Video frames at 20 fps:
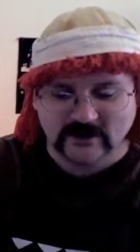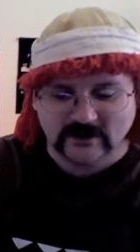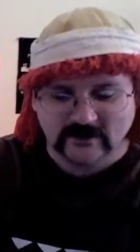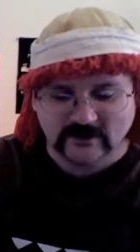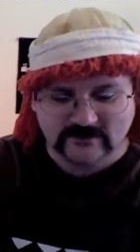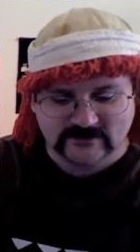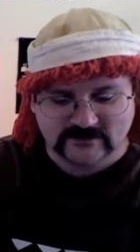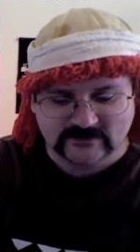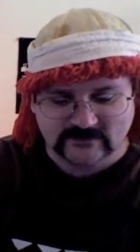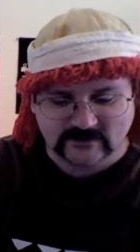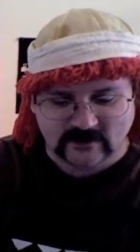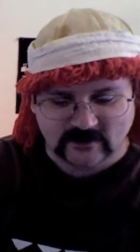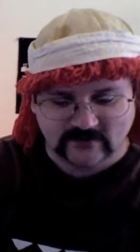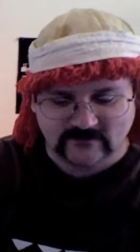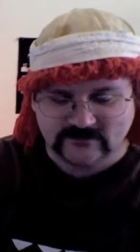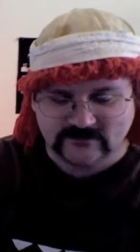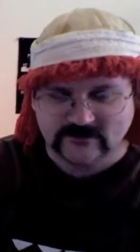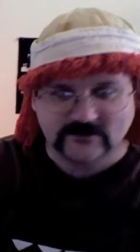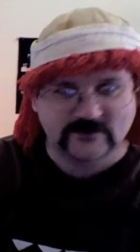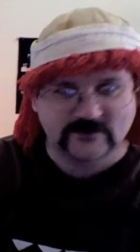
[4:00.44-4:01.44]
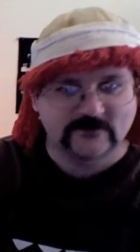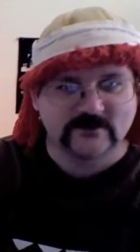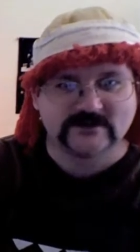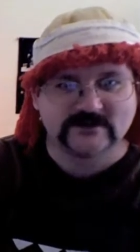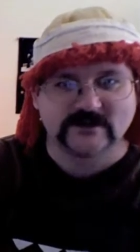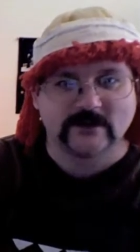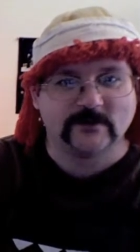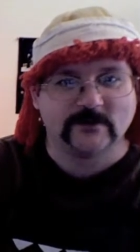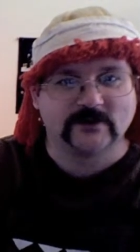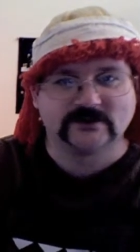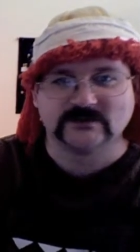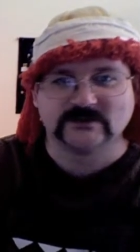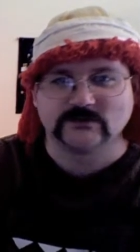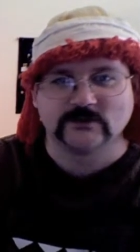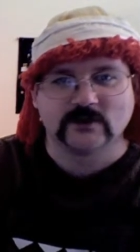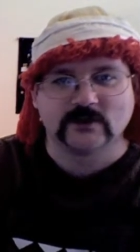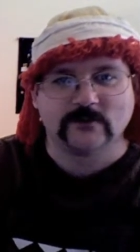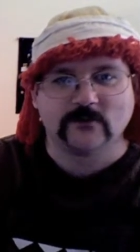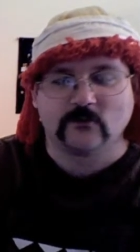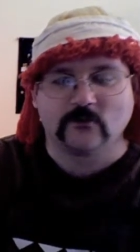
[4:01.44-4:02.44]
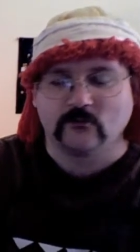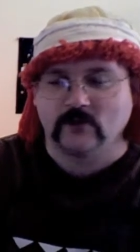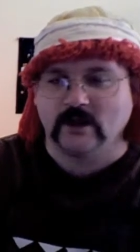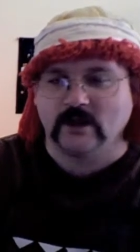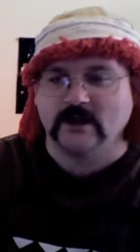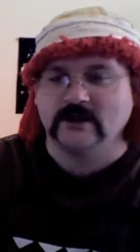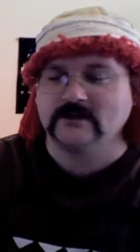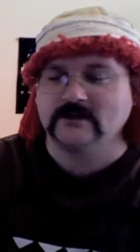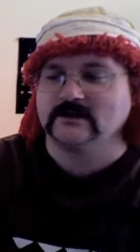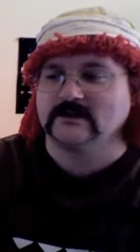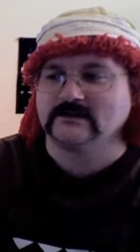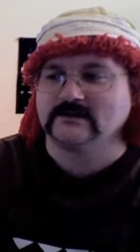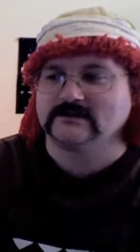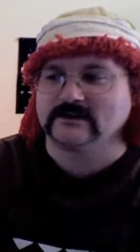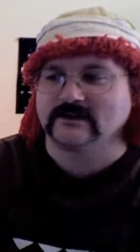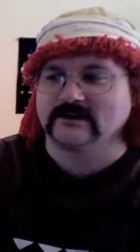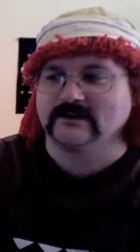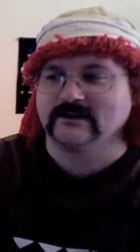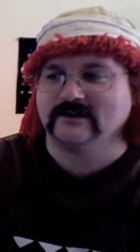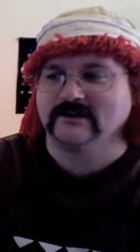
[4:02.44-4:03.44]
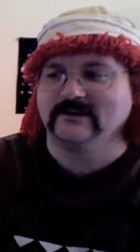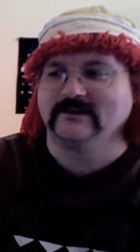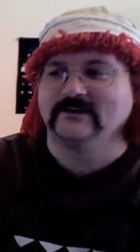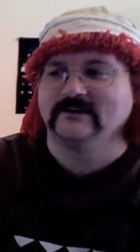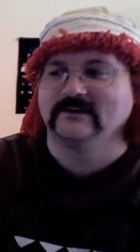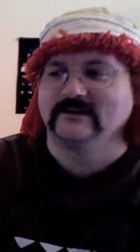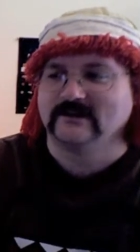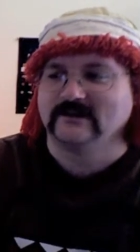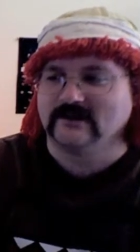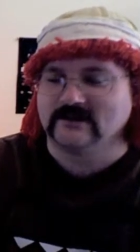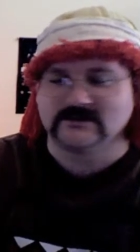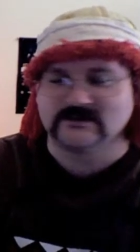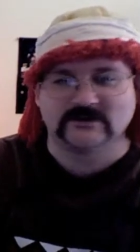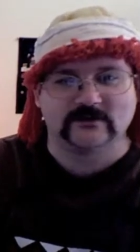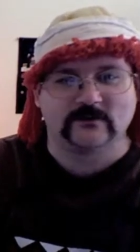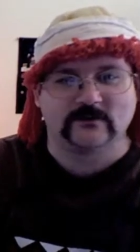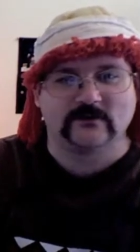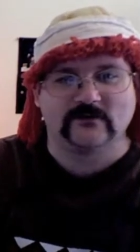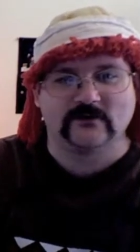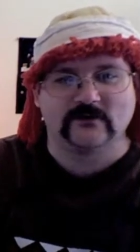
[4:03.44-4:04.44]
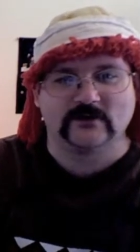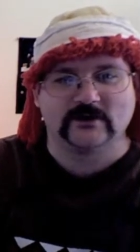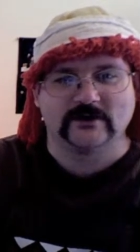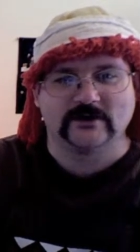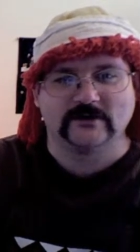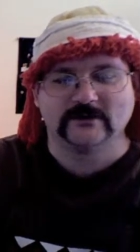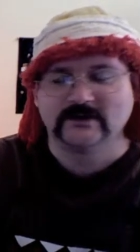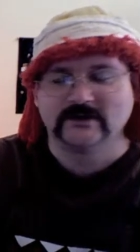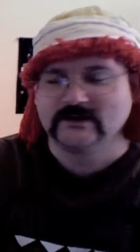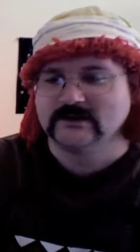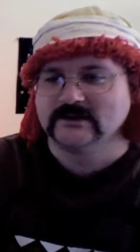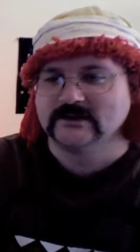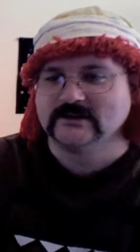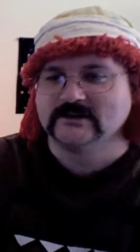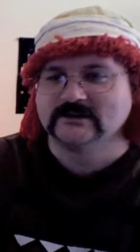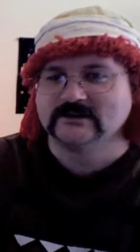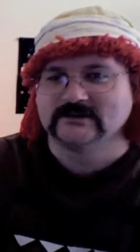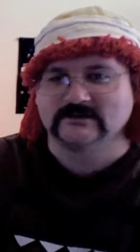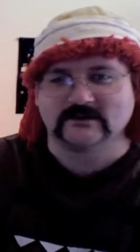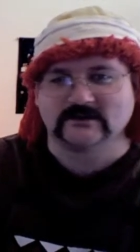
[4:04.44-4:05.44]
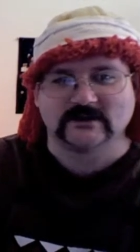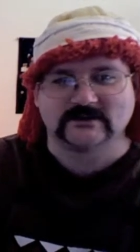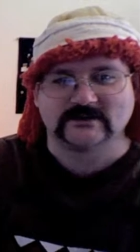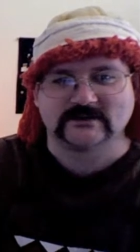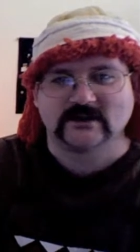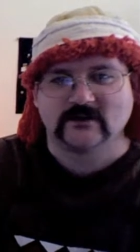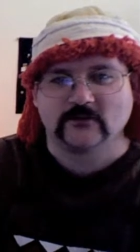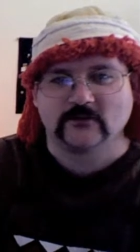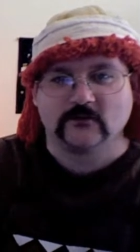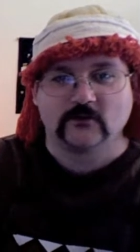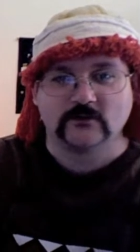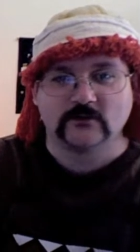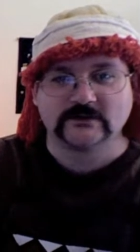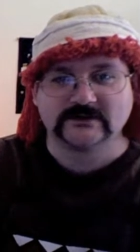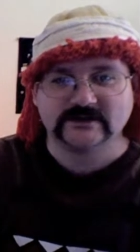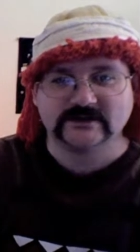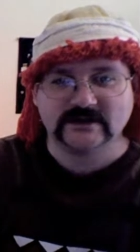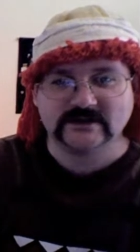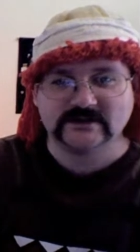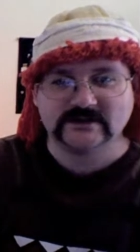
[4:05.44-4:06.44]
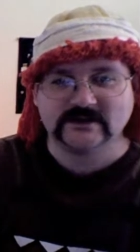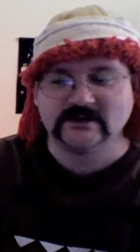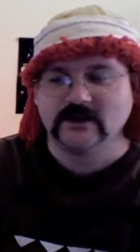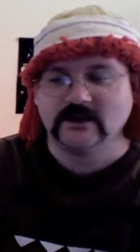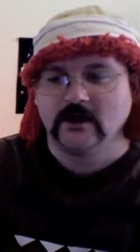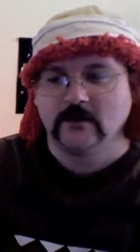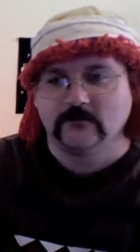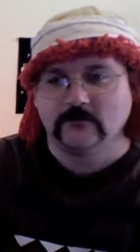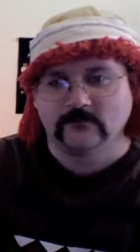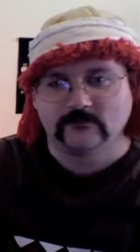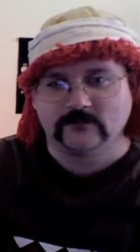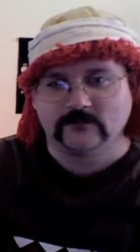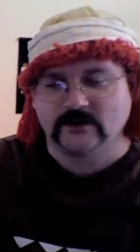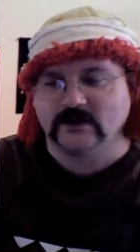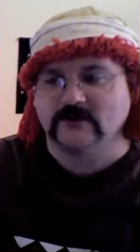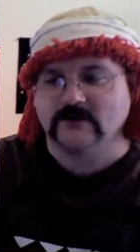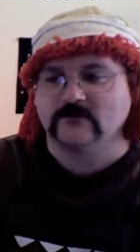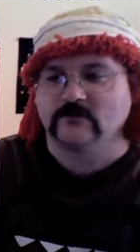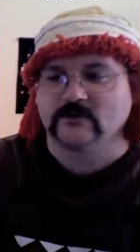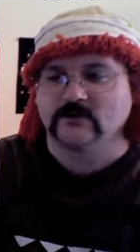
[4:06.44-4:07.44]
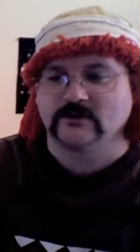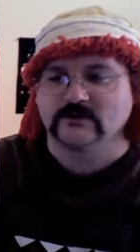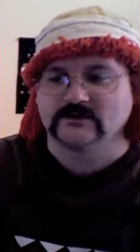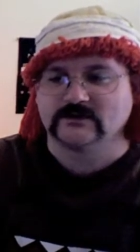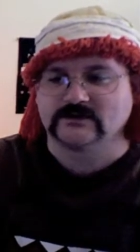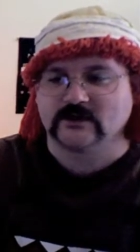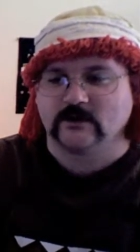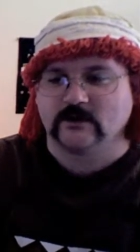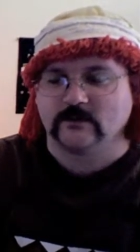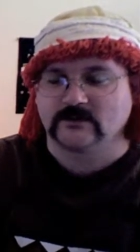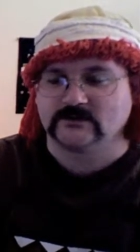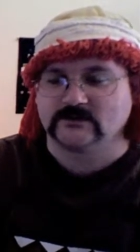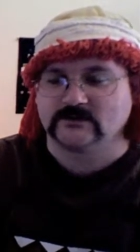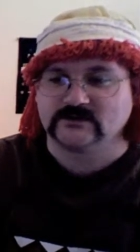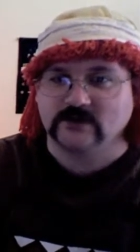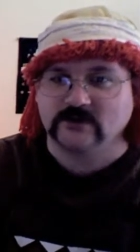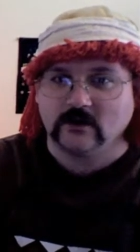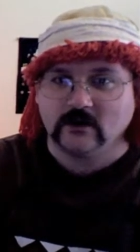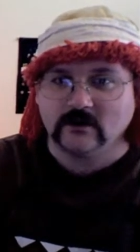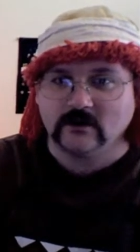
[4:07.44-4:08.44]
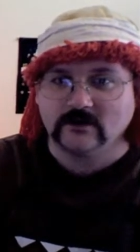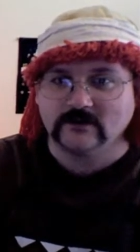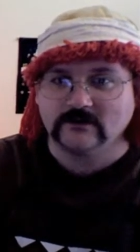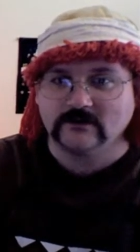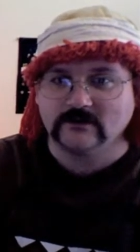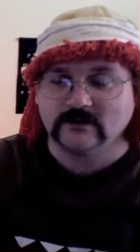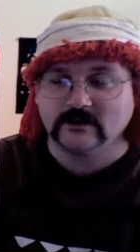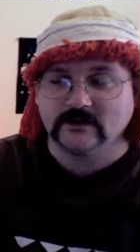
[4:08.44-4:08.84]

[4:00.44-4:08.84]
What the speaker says: I for some reason I picked this one up, read it, and it's like, I should do a review on it. So yes, wrong season, but one of those comics which are